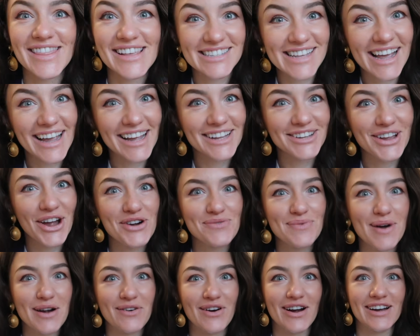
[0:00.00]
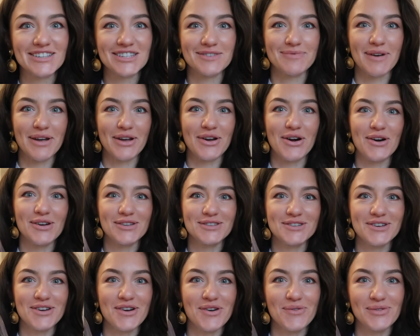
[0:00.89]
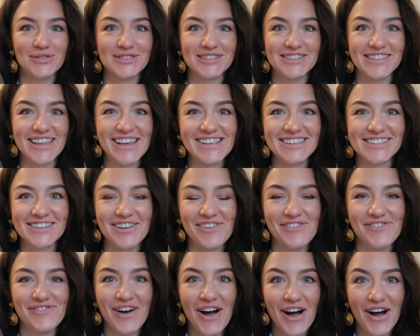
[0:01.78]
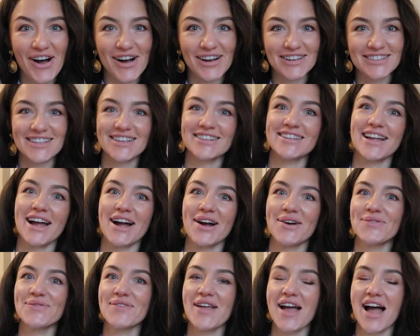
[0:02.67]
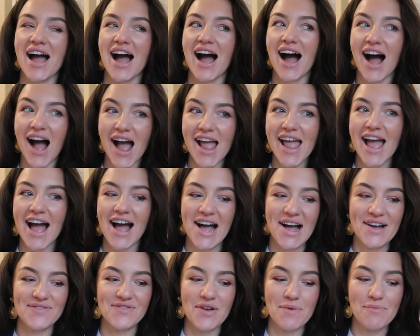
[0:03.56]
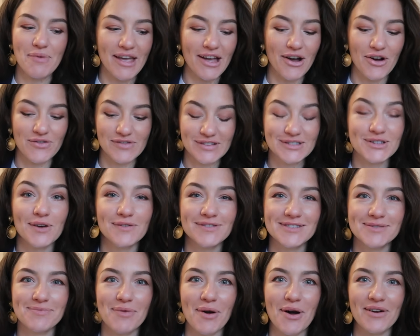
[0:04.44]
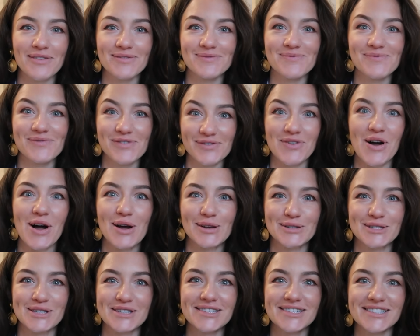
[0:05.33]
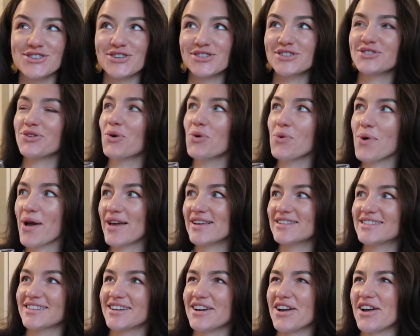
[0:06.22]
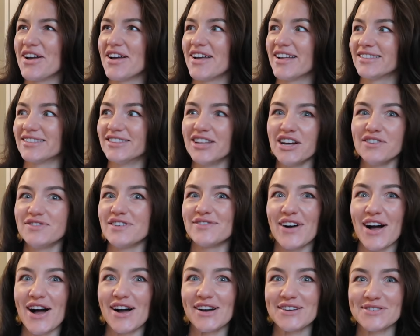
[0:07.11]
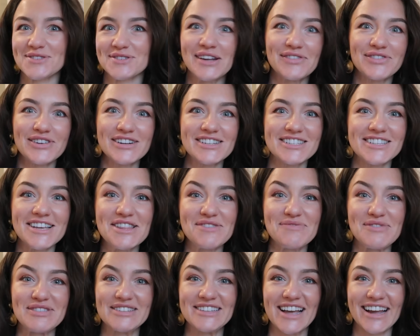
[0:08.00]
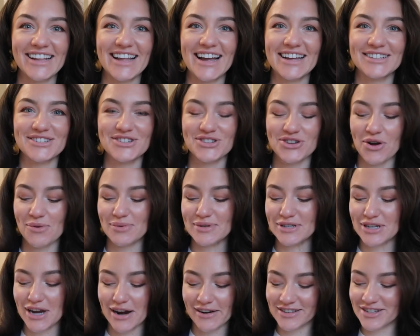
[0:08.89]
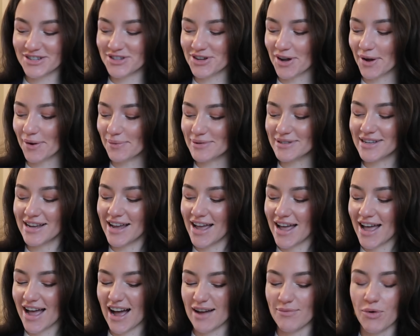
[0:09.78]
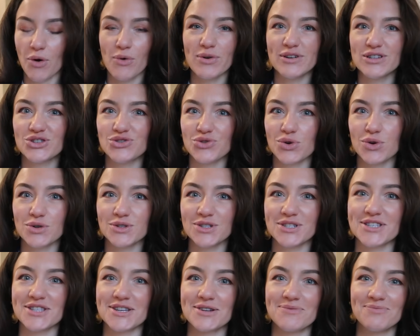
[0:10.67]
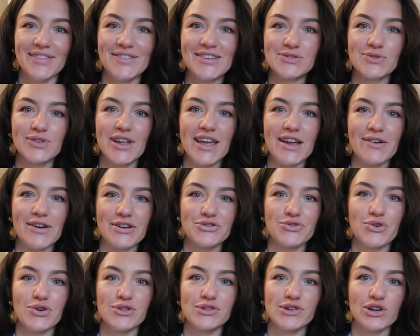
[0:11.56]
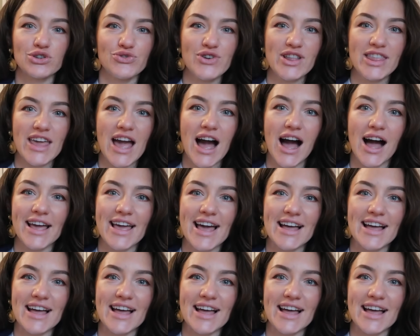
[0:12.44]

the second homeware item I got was this vase. Now, I have a bit of a soft spot for vases. I just always love a vase. Whenever I see them in secondhand shops, charity shops, I'm always drawn to them. And this one here I thought looked really high